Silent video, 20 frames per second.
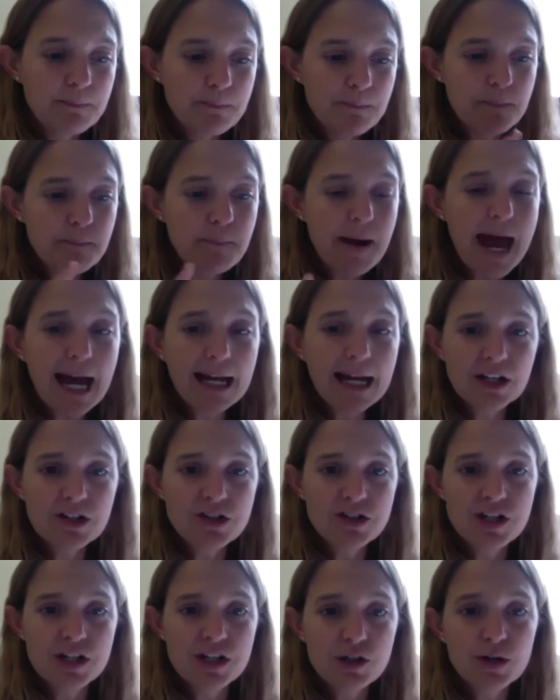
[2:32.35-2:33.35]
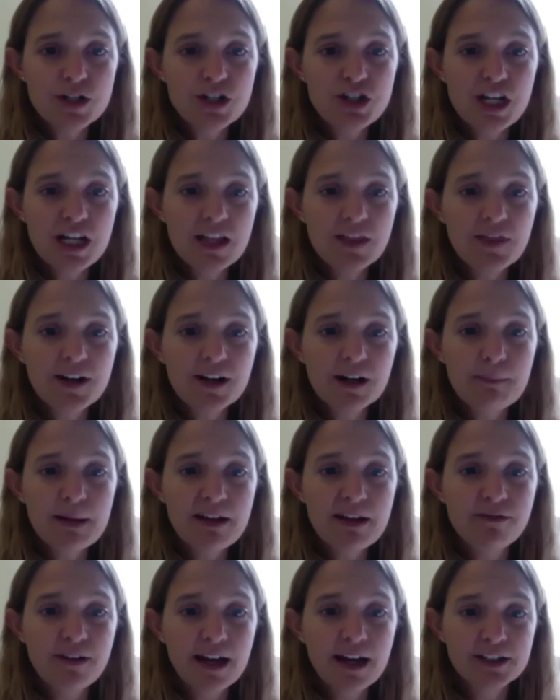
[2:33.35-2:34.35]
packaged into a gene
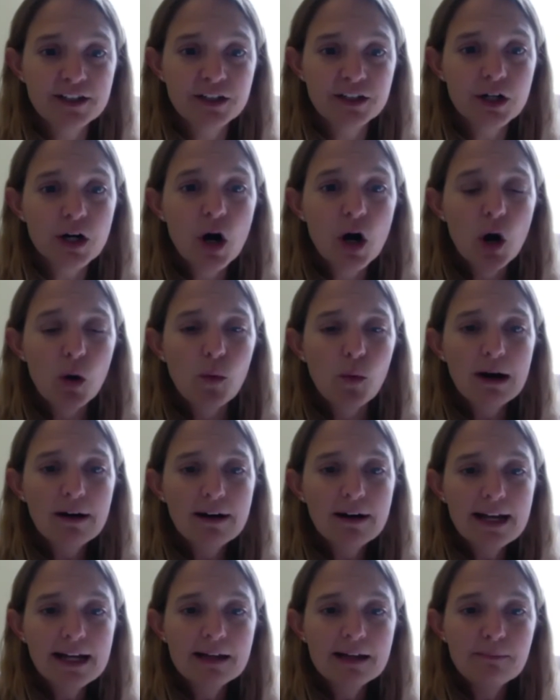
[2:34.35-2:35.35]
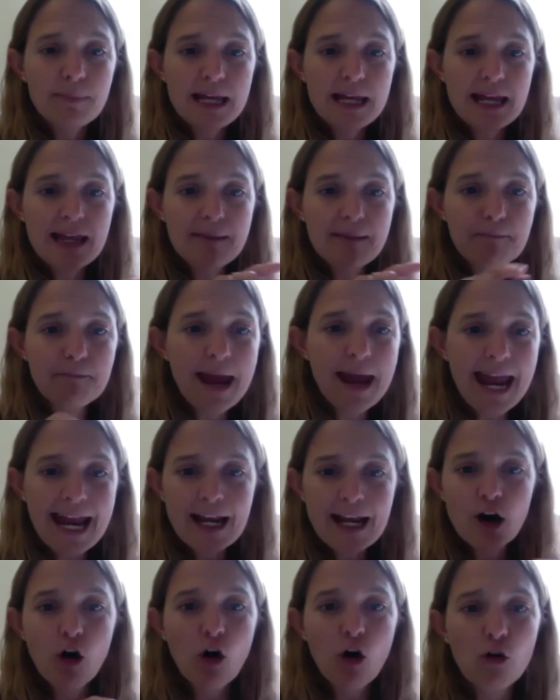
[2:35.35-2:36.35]
therapy vector where it can be
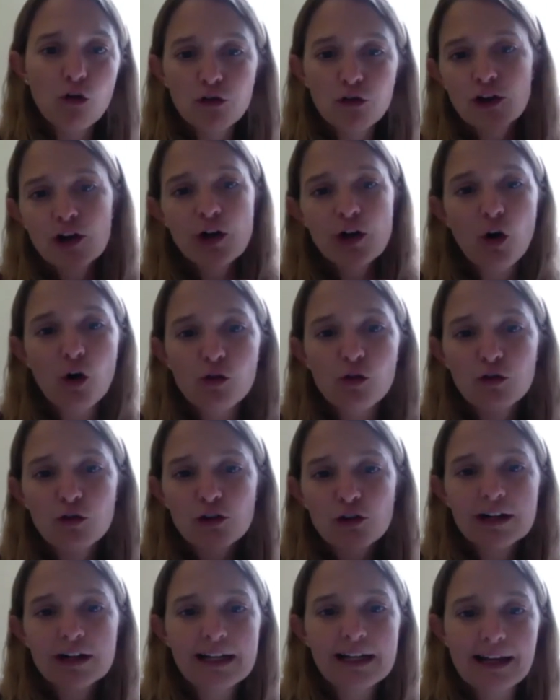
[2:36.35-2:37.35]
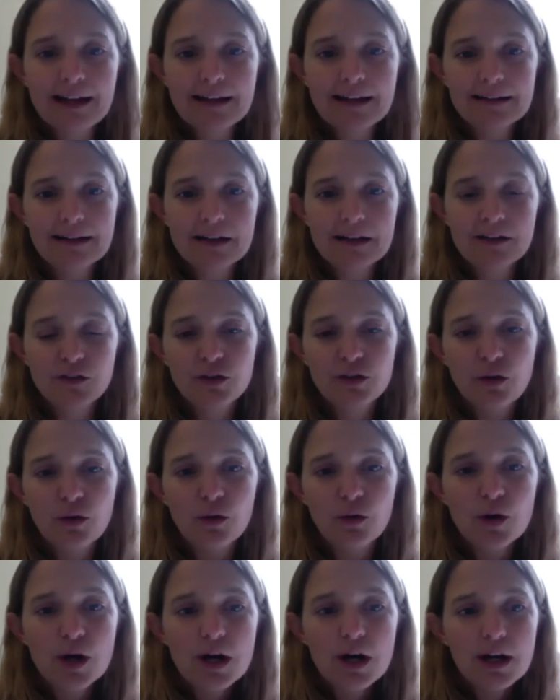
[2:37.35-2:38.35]
made over and over again. And
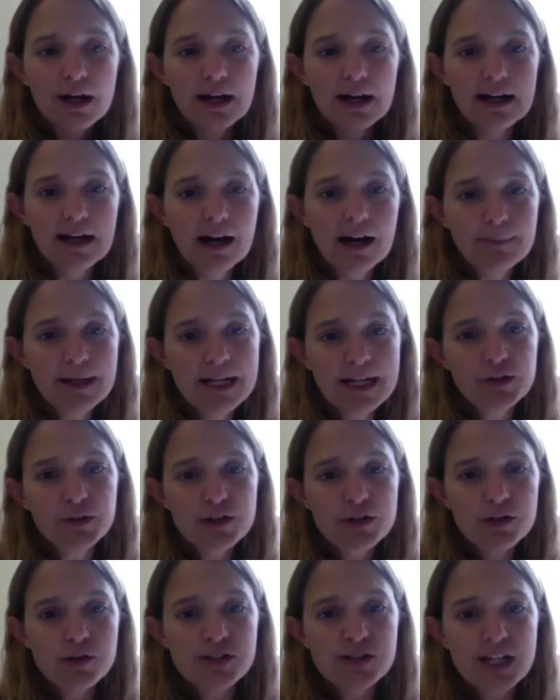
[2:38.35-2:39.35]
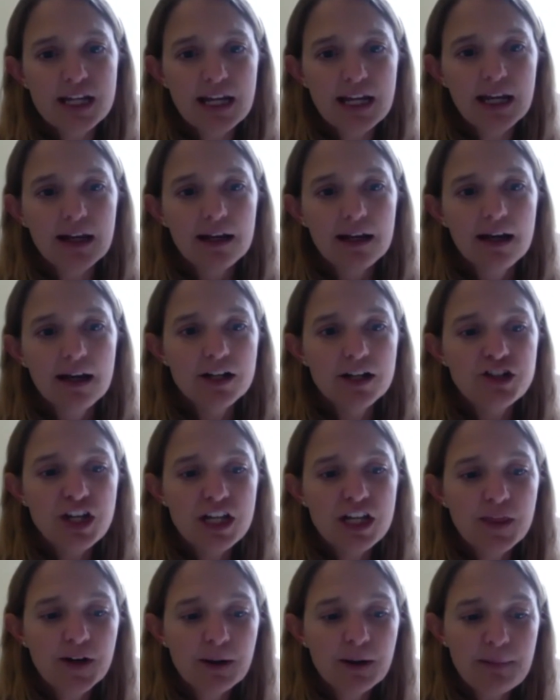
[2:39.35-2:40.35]
so um, introducing a
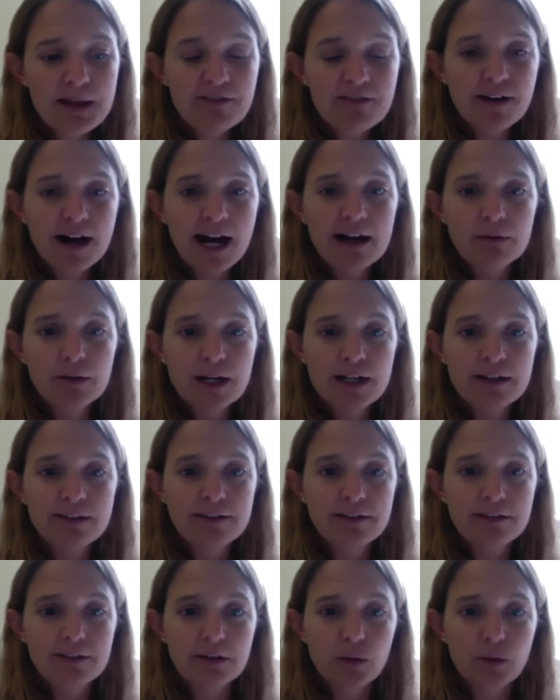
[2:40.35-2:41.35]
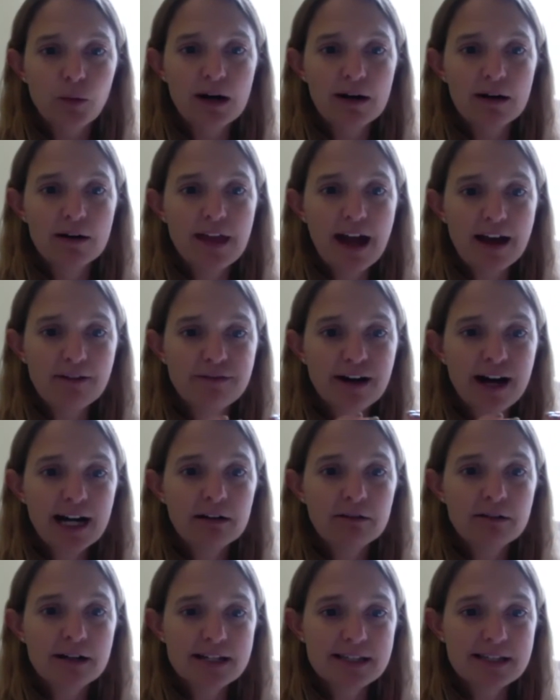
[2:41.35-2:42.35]
gene therapy virus where that
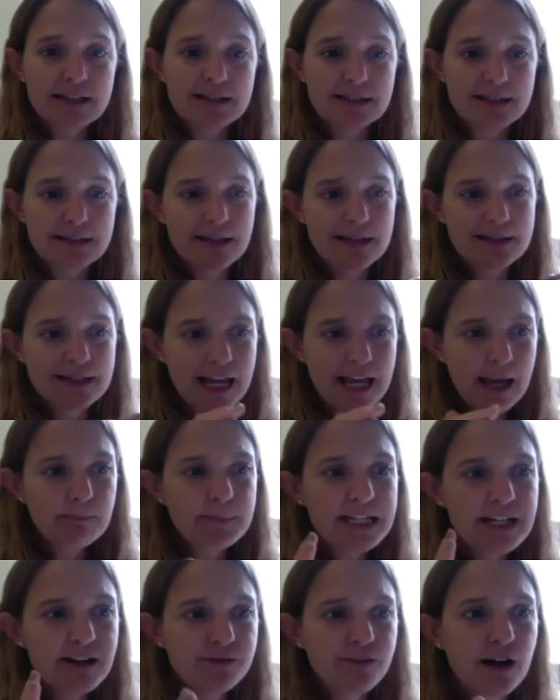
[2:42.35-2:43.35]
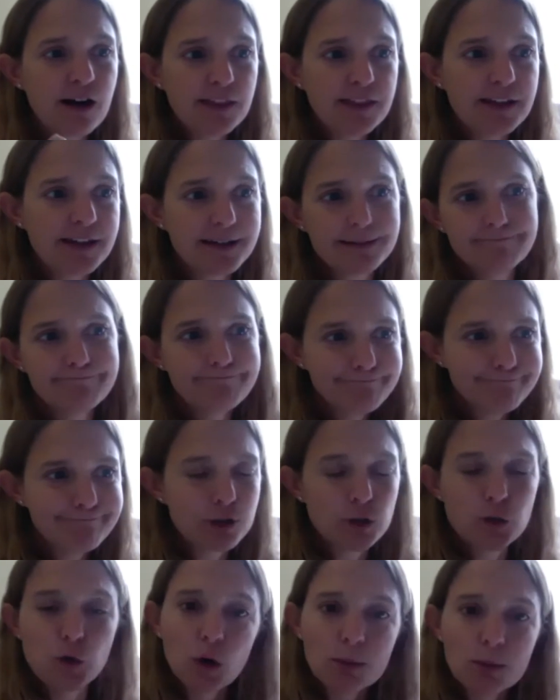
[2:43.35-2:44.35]
virus, it's, it's empty of all the
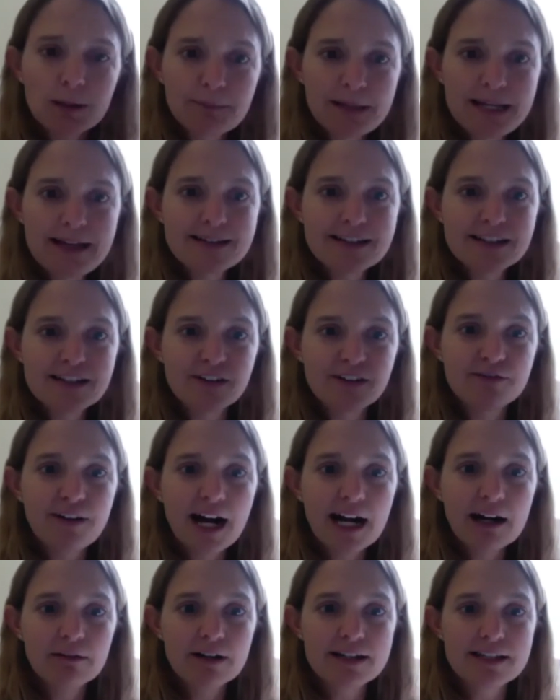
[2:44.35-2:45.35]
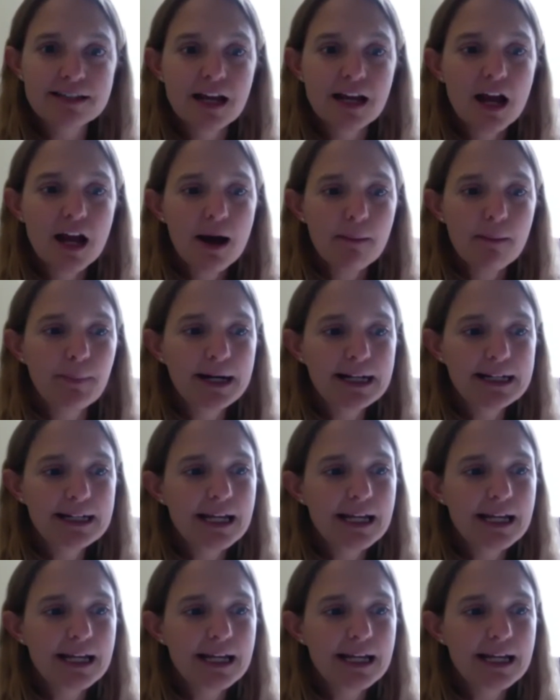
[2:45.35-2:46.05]
normal pieces of a virus, but